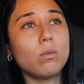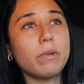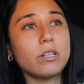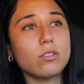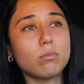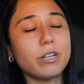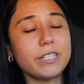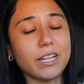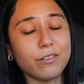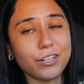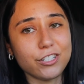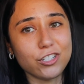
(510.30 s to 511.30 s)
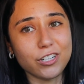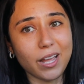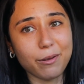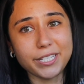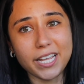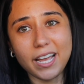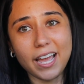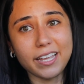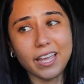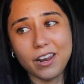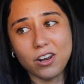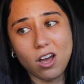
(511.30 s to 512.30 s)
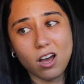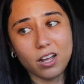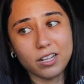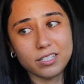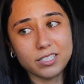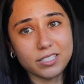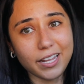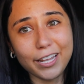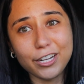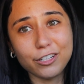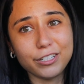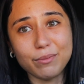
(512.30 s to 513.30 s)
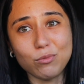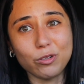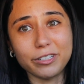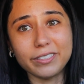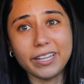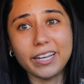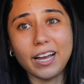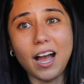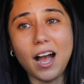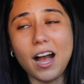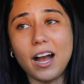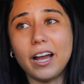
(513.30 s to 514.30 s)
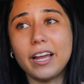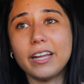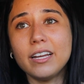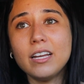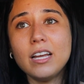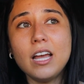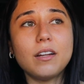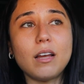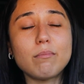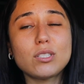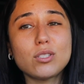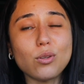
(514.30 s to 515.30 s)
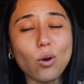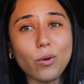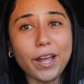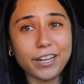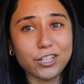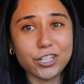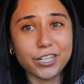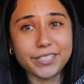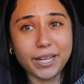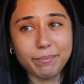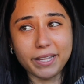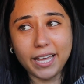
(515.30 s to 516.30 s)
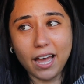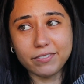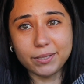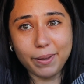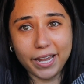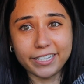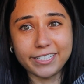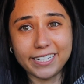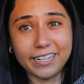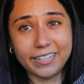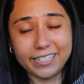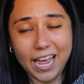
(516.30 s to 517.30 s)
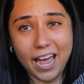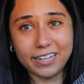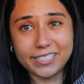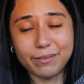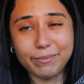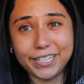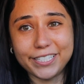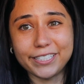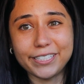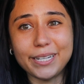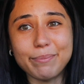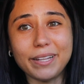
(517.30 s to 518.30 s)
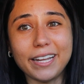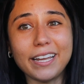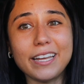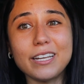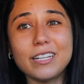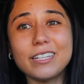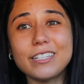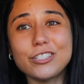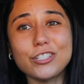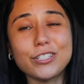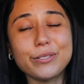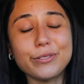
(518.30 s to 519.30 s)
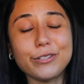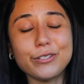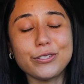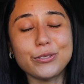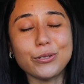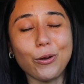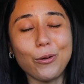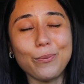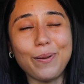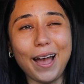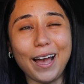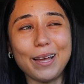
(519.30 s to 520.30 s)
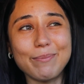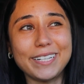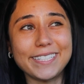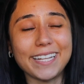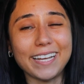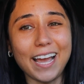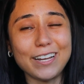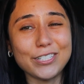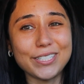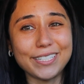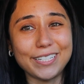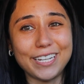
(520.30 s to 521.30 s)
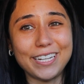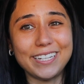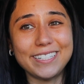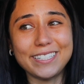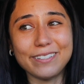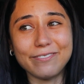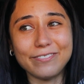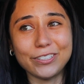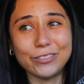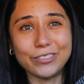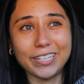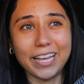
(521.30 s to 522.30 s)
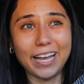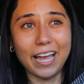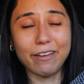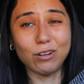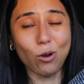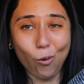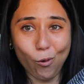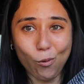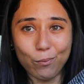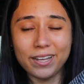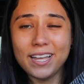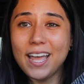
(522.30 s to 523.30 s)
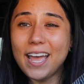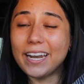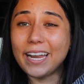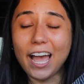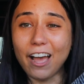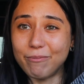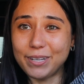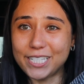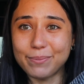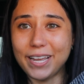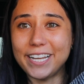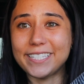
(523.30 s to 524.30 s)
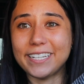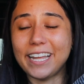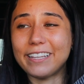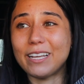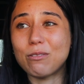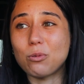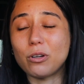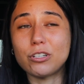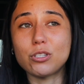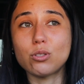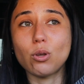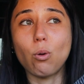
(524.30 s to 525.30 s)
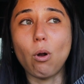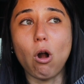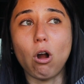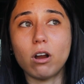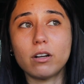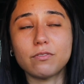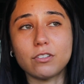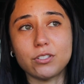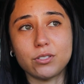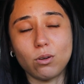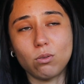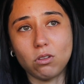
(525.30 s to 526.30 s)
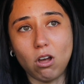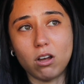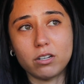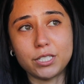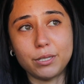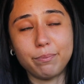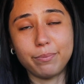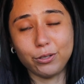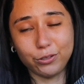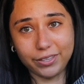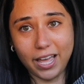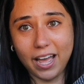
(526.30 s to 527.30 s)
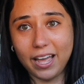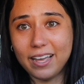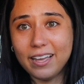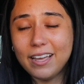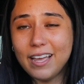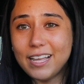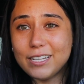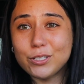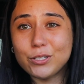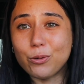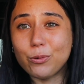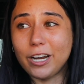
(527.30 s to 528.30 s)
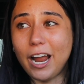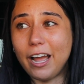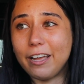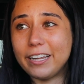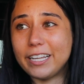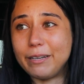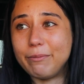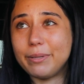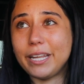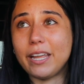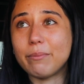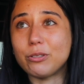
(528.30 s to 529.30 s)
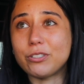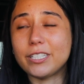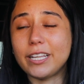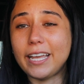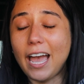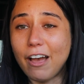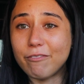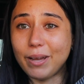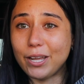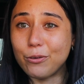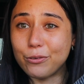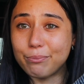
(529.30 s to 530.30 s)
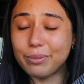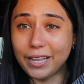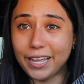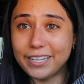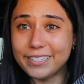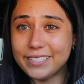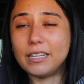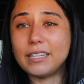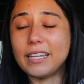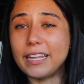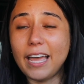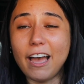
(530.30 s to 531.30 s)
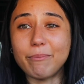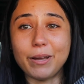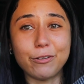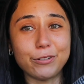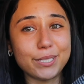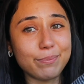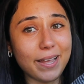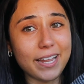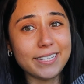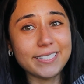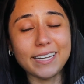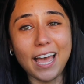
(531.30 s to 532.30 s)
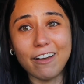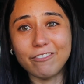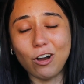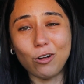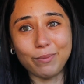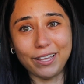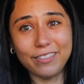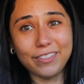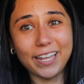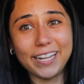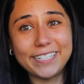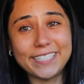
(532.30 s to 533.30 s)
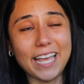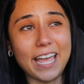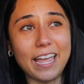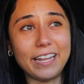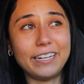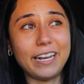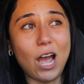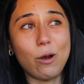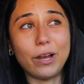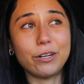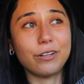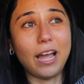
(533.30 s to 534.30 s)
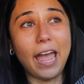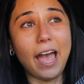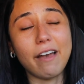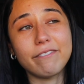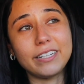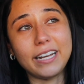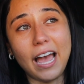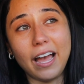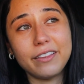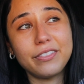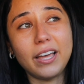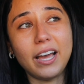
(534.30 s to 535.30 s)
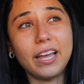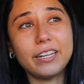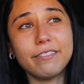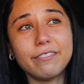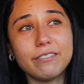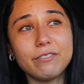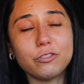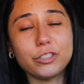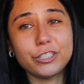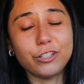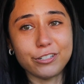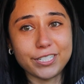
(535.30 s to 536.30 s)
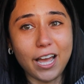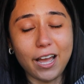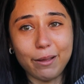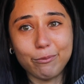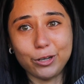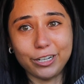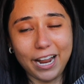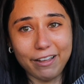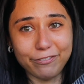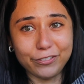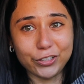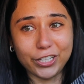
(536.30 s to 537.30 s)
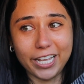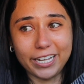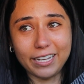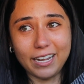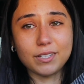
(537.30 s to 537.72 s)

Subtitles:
mental breakdown yesterday. I was like, I cannot stay here anymore. Like, I am so anxious. I'm like having panic attacks in my sleep. Like, it's just so bad because like I just need to feel like I have a home and I have my space, and I like worked so hard for so long to build that to where I can be able to like have my own place, like have my own space and have all my things. And now I haven't had that in a really long time where I feel like